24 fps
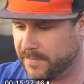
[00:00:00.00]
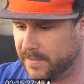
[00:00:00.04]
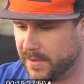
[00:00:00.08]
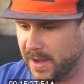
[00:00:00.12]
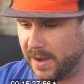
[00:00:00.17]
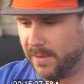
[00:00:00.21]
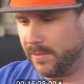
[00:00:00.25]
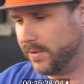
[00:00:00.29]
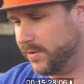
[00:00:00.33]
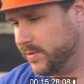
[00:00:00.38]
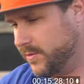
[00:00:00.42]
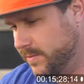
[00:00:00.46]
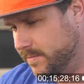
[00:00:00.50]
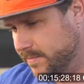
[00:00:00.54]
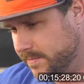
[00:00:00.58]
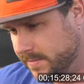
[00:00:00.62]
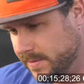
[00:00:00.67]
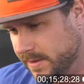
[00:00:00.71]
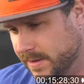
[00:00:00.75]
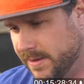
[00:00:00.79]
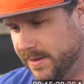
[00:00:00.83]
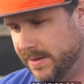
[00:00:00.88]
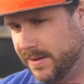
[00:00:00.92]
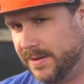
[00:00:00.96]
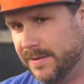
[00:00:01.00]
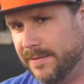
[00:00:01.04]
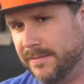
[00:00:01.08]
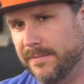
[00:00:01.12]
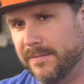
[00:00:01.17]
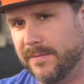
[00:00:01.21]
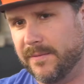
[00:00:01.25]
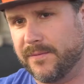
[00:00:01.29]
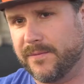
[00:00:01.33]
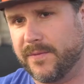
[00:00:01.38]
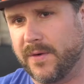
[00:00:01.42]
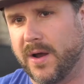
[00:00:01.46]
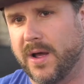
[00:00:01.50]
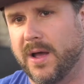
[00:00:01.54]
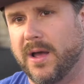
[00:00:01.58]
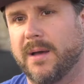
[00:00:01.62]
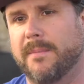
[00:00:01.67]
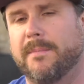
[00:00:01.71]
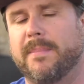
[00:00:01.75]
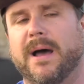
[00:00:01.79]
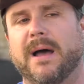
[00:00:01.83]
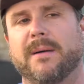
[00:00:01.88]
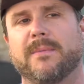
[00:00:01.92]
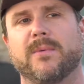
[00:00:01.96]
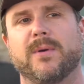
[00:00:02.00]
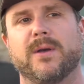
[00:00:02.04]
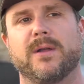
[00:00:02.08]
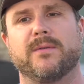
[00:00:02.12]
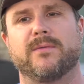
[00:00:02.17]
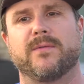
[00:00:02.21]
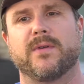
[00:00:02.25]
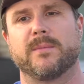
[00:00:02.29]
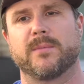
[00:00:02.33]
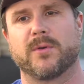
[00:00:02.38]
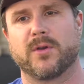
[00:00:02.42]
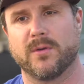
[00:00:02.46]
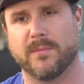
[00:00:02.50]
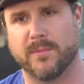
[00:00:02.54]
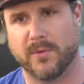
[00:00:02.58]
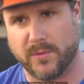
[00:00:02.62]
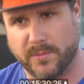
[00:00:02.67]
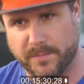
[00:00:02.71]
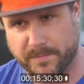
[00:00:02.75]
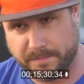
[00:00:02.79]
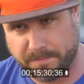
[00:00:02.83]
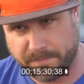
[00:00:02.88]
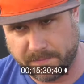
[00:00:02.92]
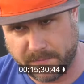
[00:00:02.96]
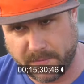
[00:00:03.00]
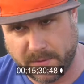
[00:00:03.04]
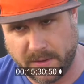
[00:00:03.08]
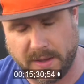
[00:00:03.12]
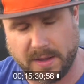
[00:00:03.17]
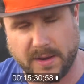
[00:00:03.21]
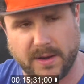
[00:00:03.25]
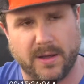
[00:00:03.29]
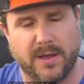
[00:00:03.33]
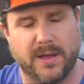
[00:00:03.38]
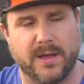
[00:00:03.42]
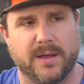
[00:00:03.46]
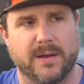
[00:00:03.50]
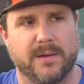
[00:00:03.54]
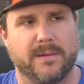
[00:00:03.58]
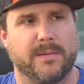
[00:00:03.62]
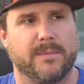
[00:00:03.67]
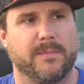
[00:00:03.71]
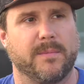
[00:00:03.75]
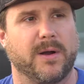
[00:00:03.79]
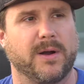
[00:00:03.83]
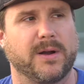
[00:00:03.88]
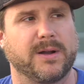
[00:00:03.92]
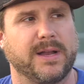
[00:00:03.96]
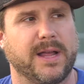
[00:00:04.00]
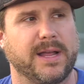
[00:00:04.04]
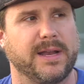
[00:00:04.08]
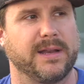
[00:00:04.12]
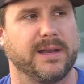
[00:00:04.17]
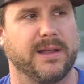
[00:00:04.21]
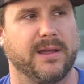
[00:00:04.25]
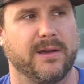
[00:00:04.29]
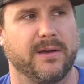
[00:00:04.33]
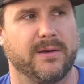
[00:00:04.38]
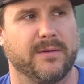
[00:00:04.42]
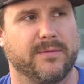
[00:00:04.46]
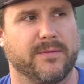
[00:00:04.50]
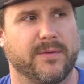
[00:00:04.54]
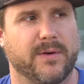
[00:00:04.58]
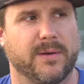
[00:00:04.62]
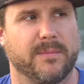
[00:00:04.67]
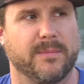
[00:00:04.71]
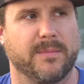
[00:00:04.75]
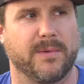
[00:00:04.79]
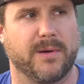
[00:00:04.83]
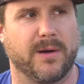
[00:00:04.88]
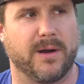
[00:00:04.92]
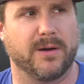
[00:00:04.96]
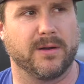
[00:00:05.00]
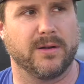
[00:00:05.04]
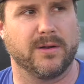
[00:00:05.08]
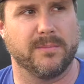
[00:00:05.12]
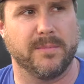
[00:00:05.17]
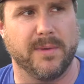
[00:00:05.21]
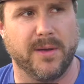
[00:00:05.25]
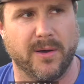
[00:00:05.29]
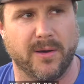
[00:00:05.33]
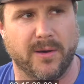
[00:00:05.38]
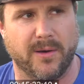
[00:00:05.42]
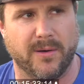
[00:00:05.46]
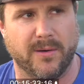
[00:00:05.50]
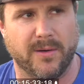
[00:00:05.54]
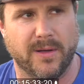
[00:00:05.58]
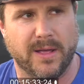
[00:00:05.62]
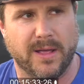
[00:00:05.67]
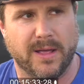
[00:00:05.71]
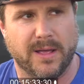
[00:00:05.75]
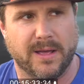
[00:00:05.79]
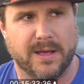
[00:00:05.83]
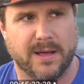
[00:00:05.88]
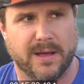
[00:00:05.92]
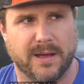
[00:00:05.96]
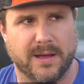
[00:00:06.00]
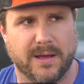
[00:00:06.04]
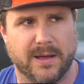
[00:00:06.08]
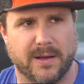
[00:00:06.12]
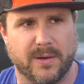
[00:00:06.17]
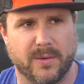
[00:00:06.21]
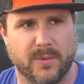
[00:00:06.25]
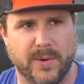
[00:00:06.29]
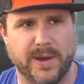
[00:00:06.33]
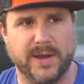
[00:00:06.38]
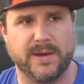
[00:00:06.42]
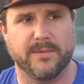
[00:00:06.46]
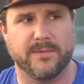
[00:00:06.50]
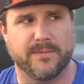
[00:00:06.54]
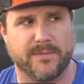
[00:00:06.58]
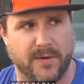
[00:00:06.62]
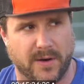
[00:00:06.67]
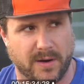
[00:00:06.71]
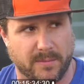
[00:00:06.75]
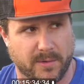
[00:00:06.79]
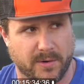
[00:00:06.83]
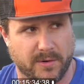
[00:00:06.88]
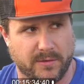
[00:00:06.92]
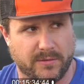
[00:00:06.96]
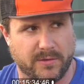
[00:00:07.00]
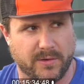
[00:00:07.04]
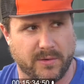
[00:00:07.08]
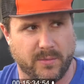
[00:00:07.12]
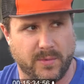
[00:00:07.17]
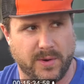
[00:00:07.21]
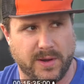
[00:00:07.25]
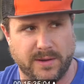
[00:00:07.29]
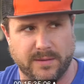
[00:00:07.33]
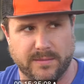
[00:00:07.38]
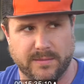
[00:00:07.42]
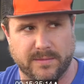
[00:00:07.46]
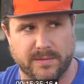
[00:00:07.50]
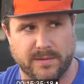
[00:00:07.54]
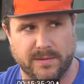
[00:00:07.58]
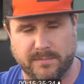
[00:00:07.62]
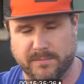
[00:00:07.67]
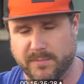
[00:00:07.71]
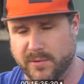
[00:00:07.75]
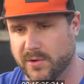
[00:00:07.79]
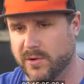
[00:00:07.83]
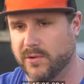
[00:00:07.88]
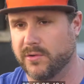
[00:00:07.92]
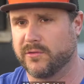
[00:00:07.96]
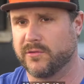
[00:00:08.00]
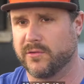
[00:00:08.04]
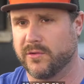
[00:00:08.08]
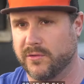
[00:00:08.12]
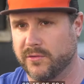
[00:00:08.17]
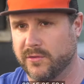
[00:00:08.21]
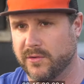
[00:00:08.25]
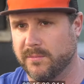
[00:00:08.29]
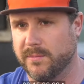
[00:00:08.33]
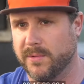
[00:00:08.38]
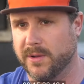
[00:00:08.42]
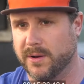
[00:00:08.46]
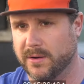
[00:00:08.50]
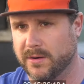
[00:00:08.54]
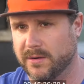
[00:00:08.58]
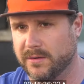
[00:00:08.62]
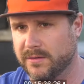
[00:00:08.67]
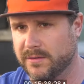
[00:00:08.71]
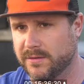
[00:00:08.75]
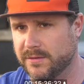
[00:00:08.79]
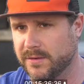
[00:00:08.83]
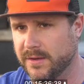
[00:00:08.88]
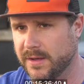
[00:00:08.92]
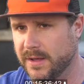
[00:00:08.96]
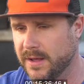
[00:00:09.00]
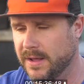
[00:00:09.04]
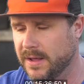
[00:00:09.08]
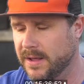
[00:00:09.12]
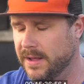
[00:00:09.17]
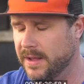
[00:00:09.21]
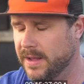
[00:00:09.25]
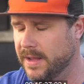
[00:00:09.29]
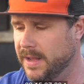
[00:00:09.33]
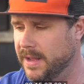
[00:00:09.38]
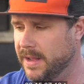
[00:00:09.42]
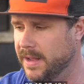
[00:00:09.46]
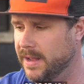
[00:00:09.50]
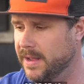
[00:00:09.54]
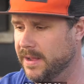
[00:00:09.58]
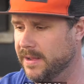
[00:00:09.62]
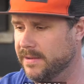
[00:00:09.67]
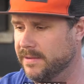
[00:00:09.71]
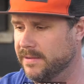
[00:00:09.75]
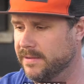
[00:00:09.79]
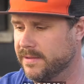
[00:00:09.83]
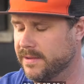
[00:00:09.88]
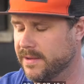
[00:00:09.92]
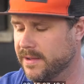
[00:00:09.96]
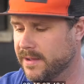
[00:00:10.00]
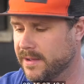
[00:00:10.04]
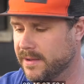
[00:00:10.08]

I was Bob Quinn from Kamut and Mark Nightingale from Heartland Mill, wheat farmers and wheat producers and millers, and